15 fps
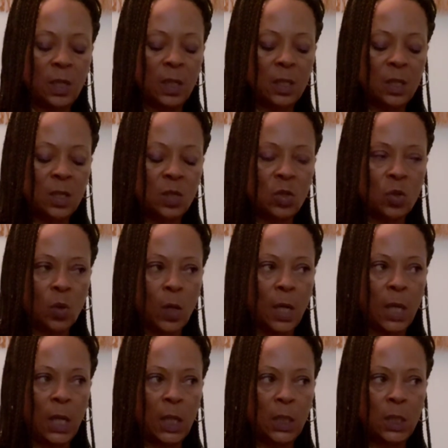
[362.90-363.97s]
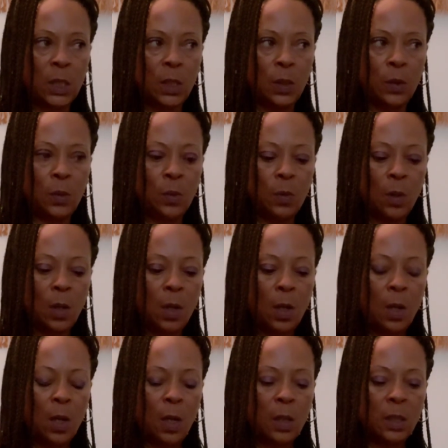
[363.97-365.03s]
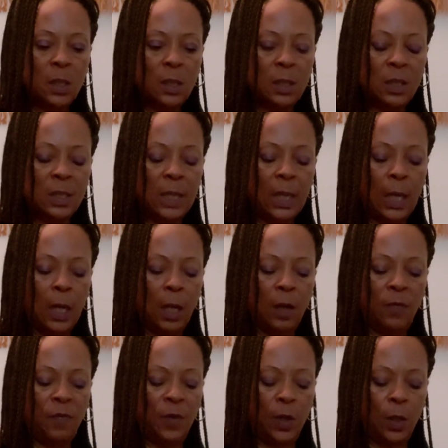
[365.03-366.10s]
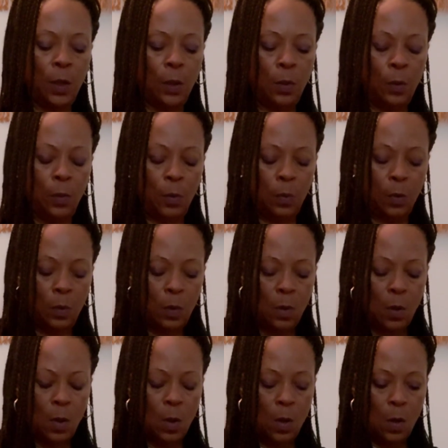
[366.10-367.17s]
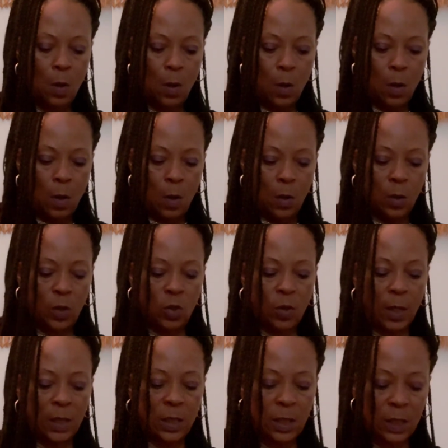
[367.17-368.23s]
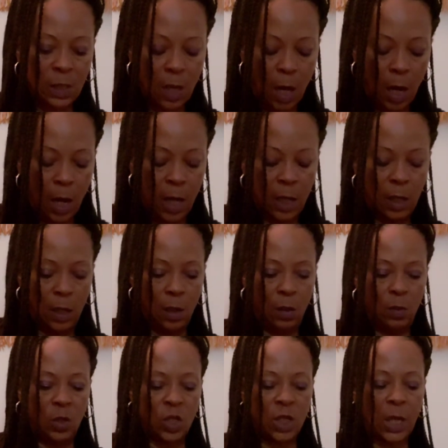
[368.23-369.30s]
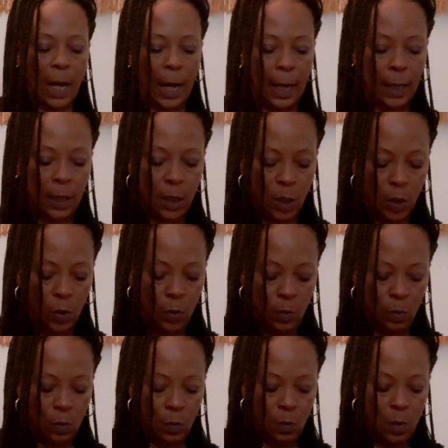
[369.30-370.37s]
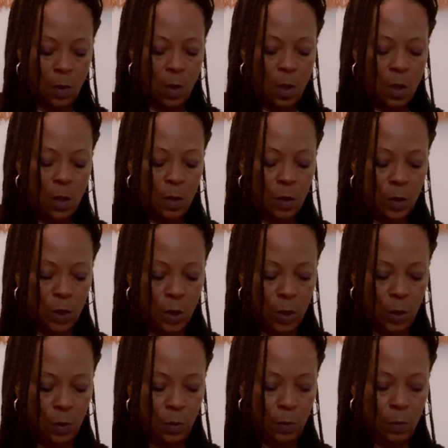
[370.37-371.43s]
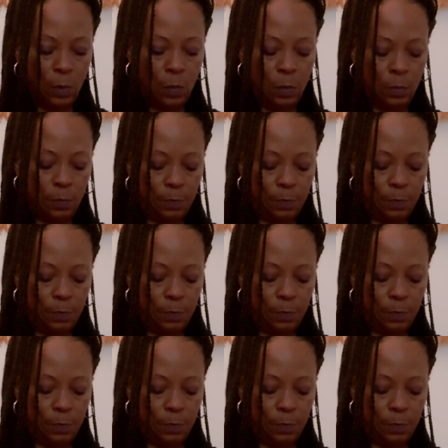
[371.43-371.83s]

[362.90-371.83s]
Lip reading: is trying to deceive you, or trying to tie you, chain you to